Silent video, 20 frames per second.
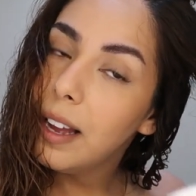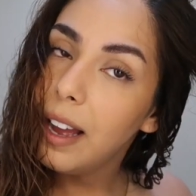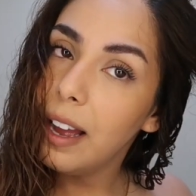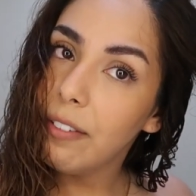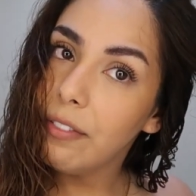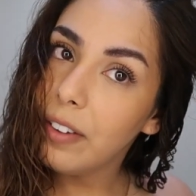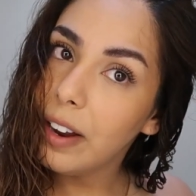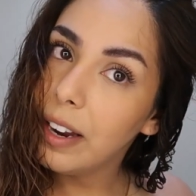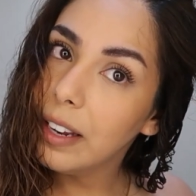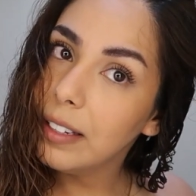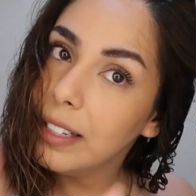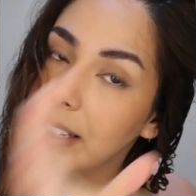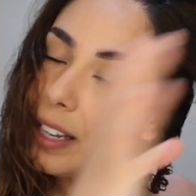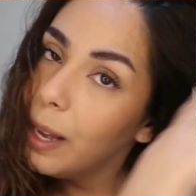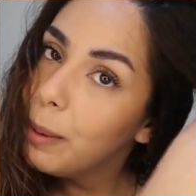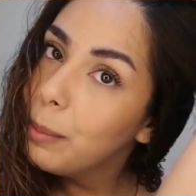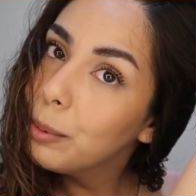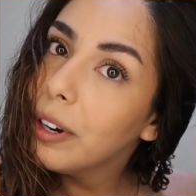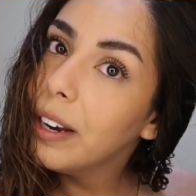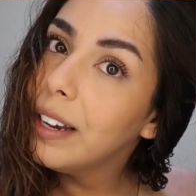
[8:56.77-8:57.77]
I finally
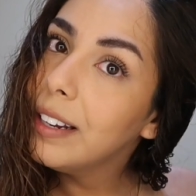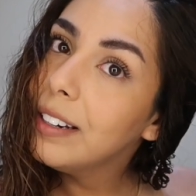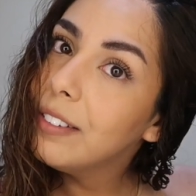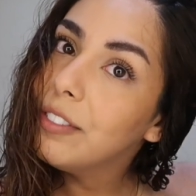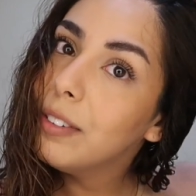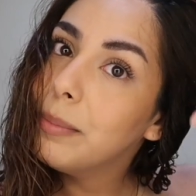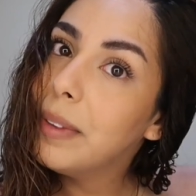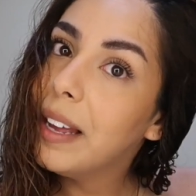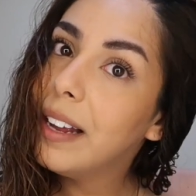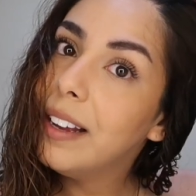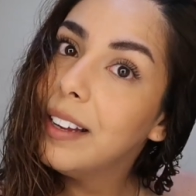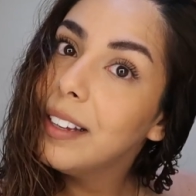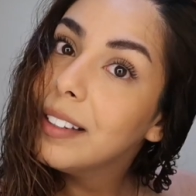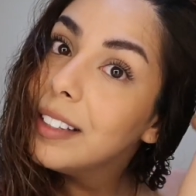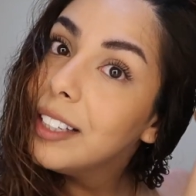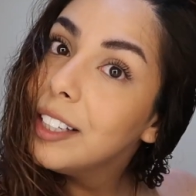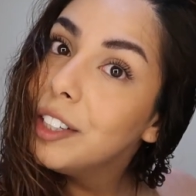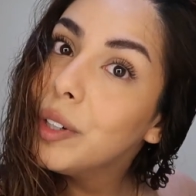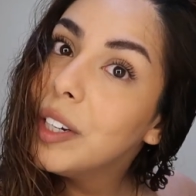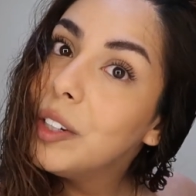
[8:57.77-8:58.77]
upgraded from that
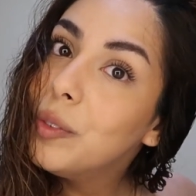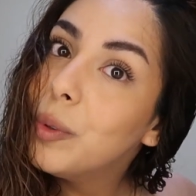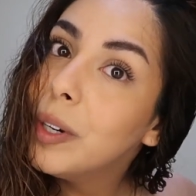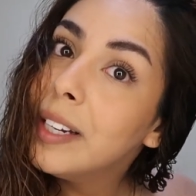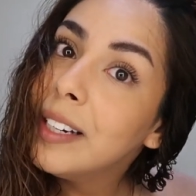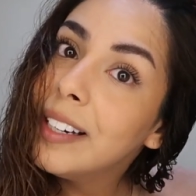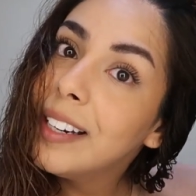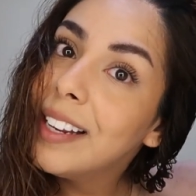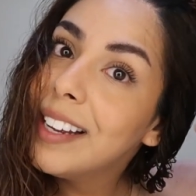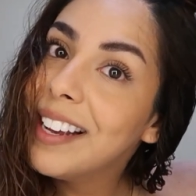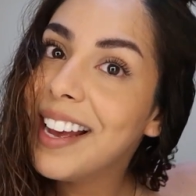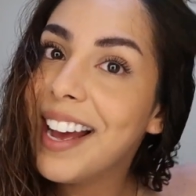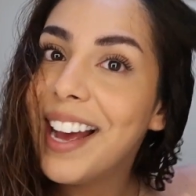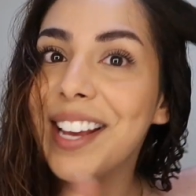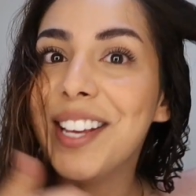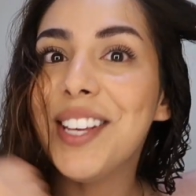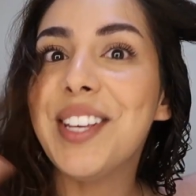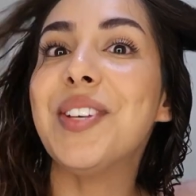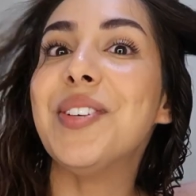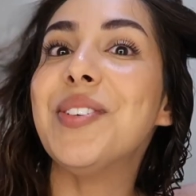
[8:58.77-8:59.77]
ugly green one I
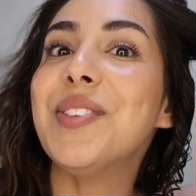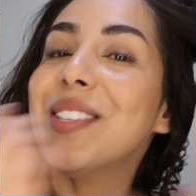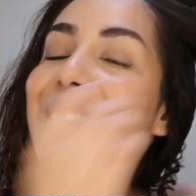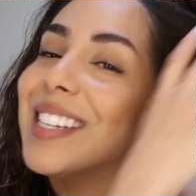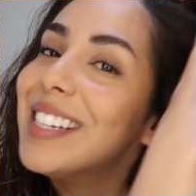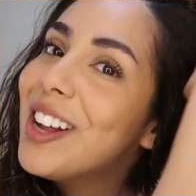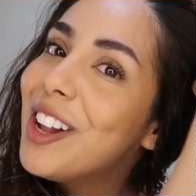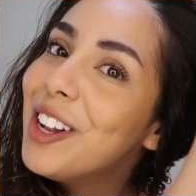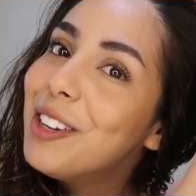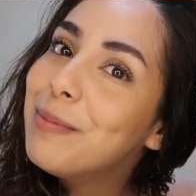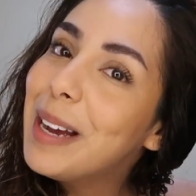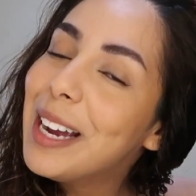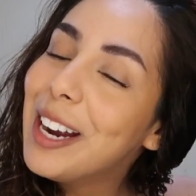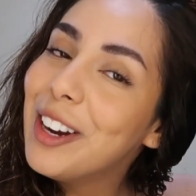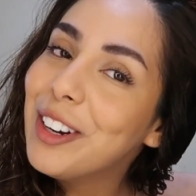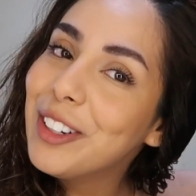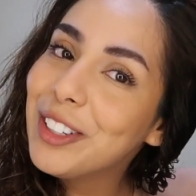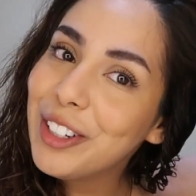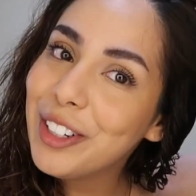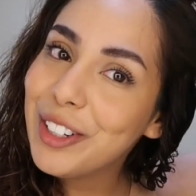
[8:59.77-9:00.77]
used in all of my
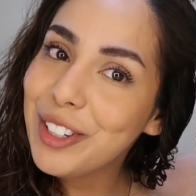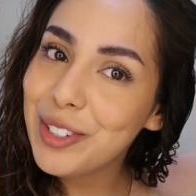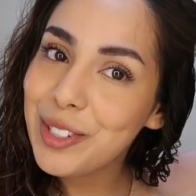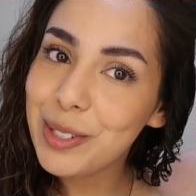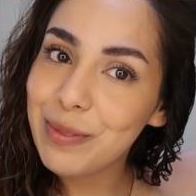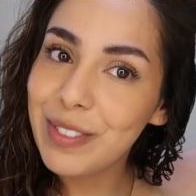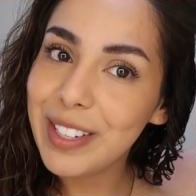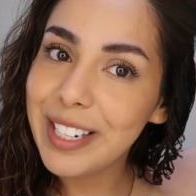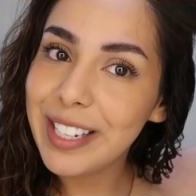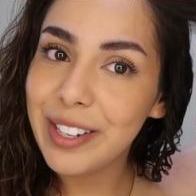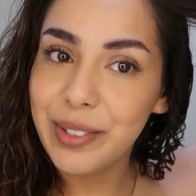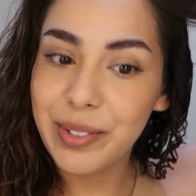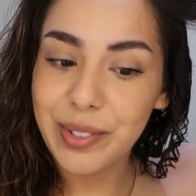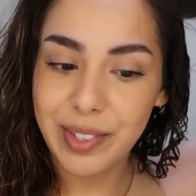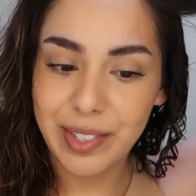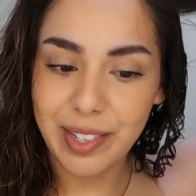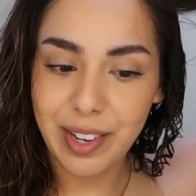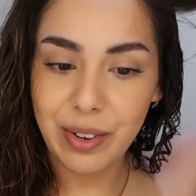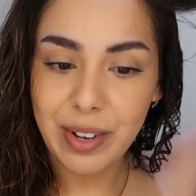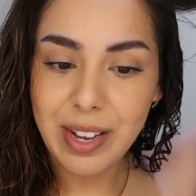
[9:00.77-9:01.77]
earlier YouTube videos,
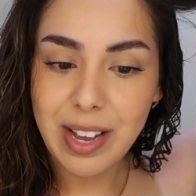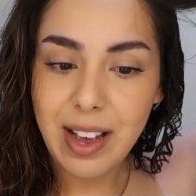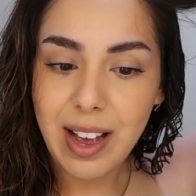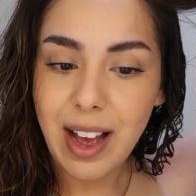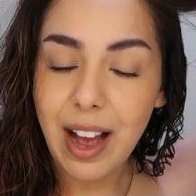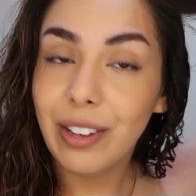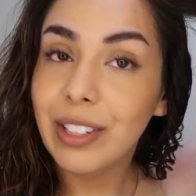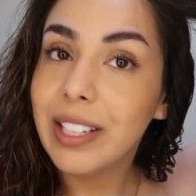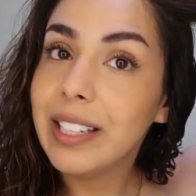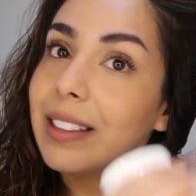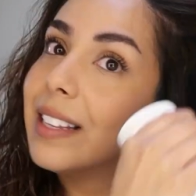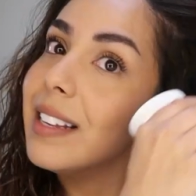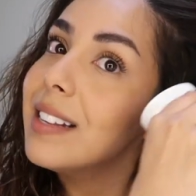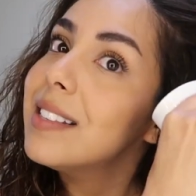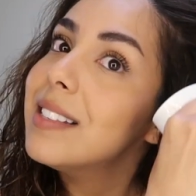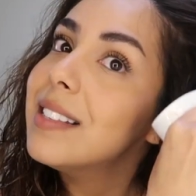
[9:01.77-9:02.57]
so I'll link this.